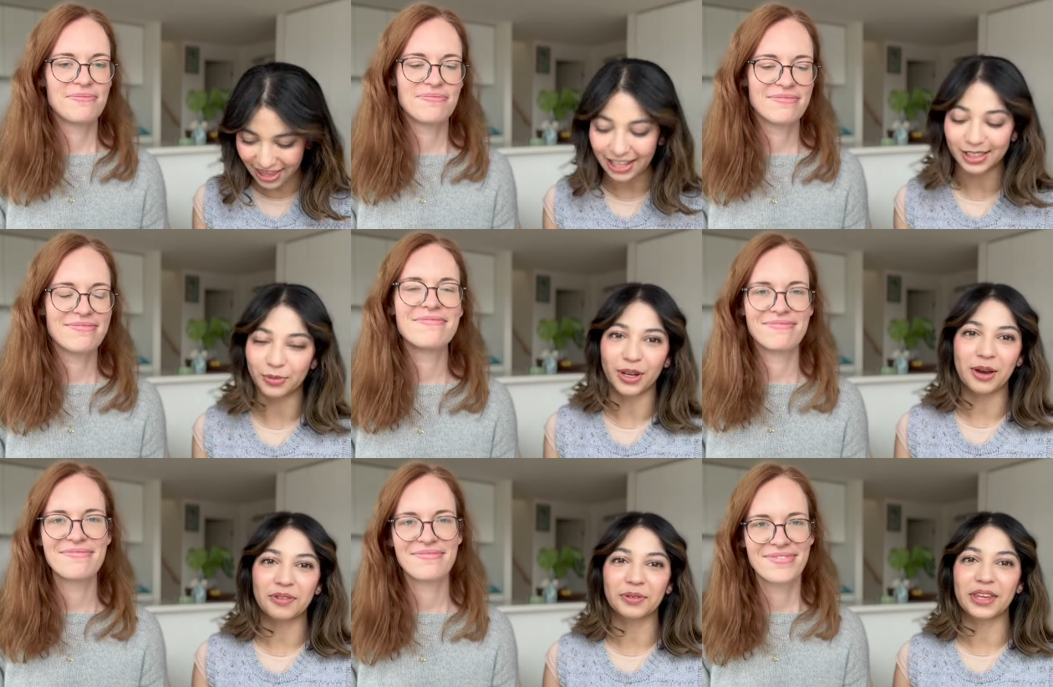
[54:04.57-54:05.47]
Speaker 1: That's the word
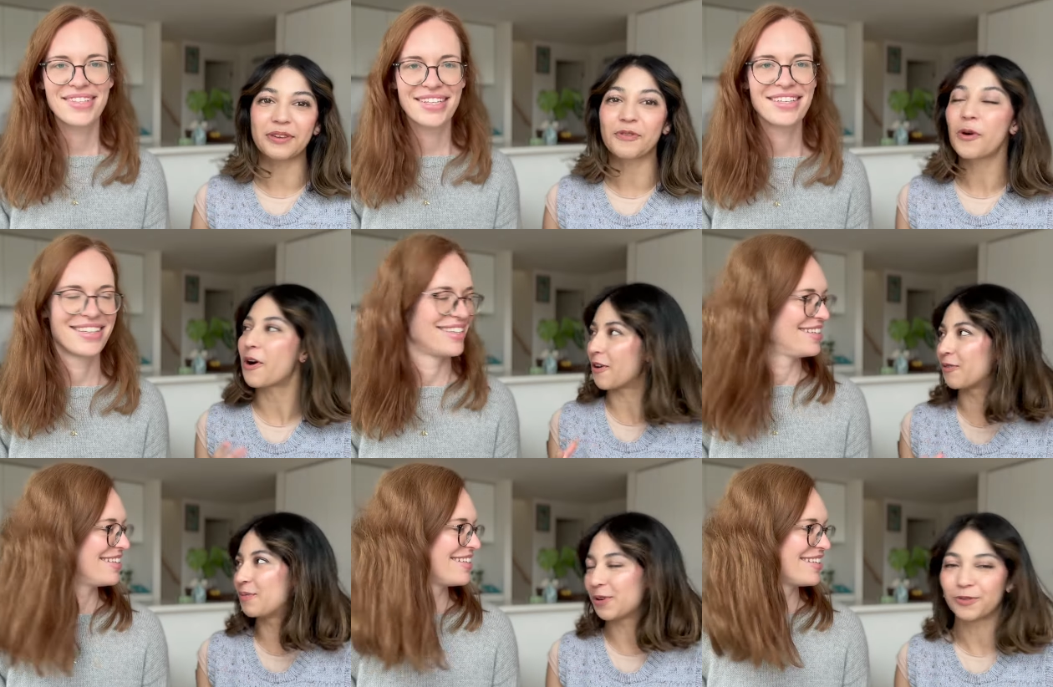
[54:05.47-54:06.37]
I was looking for
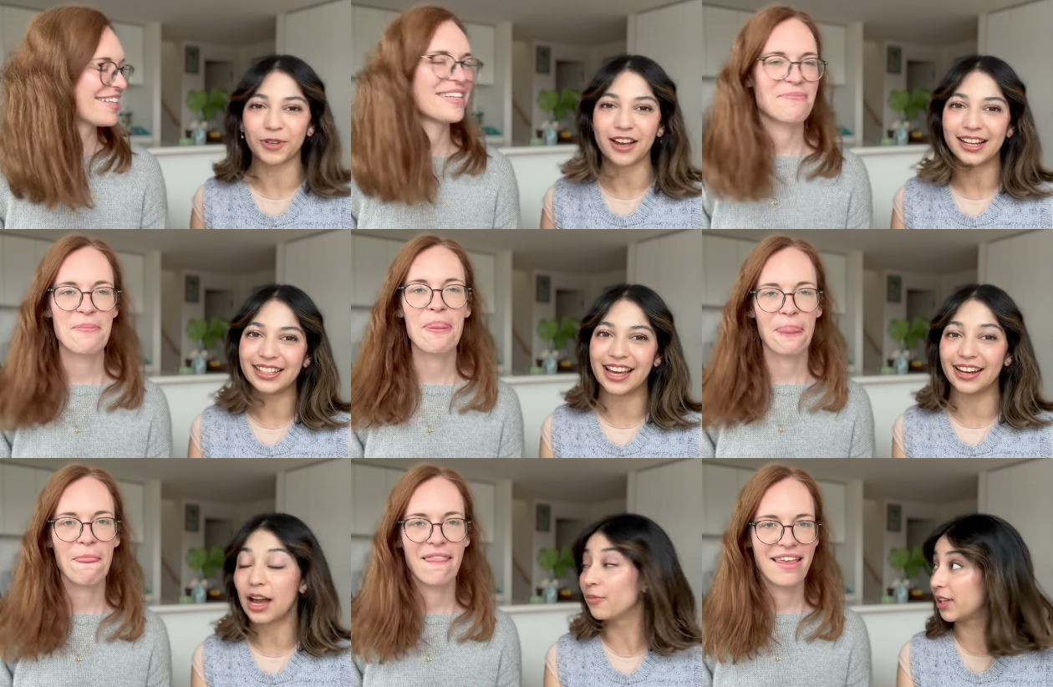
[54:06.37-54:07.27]
of beautiful yarn,
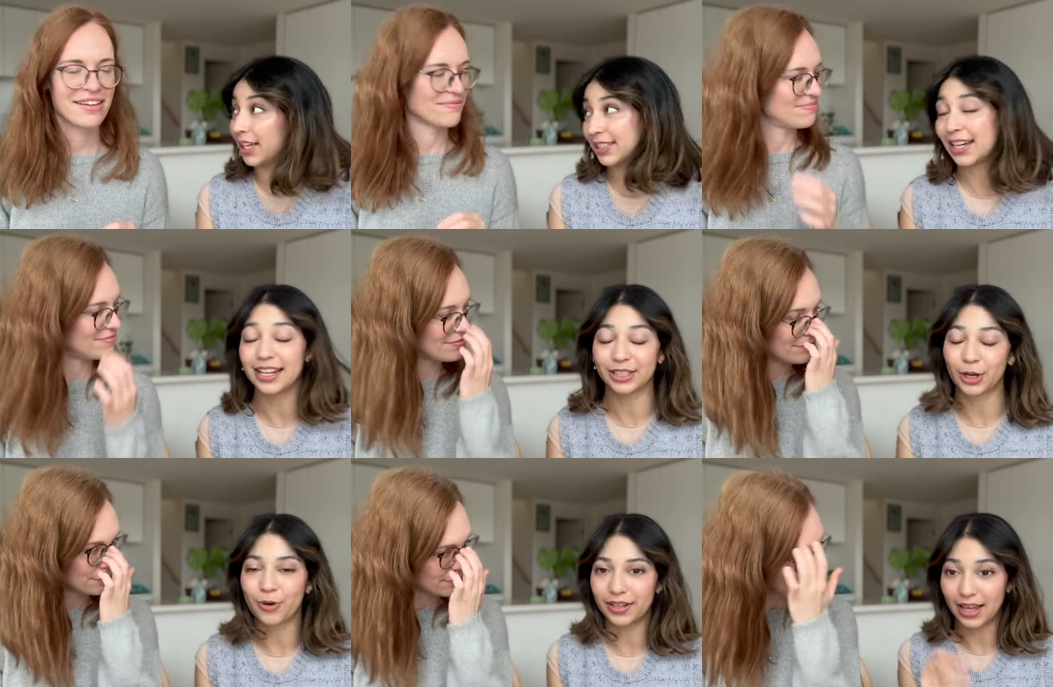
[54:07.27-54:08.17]
and I'm really excited to
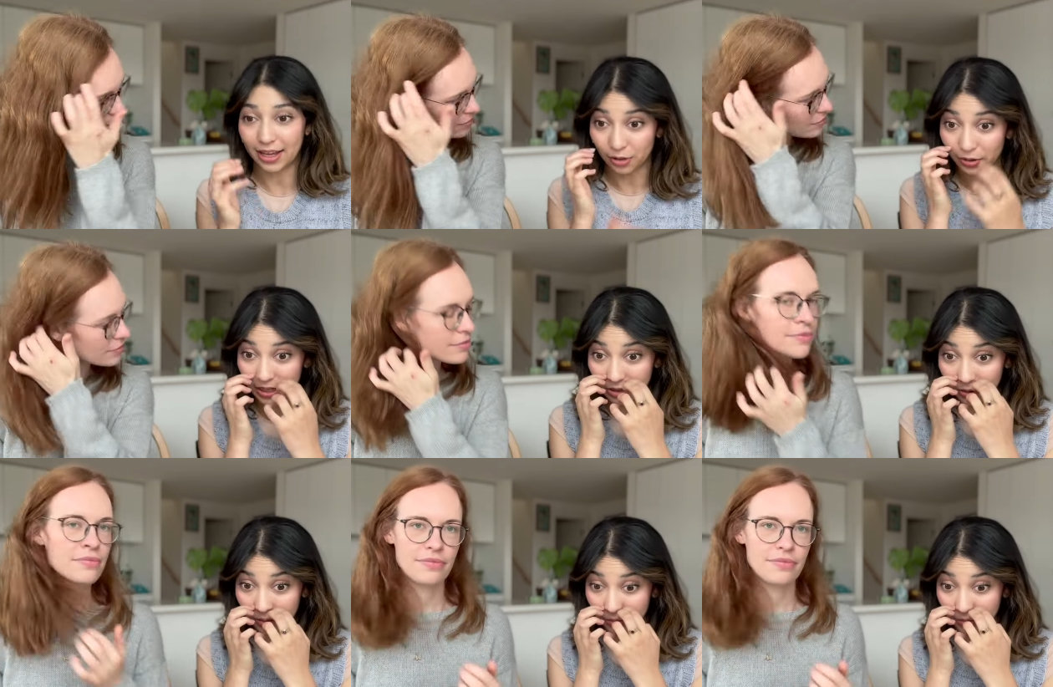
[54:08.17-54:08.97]
go and like look into it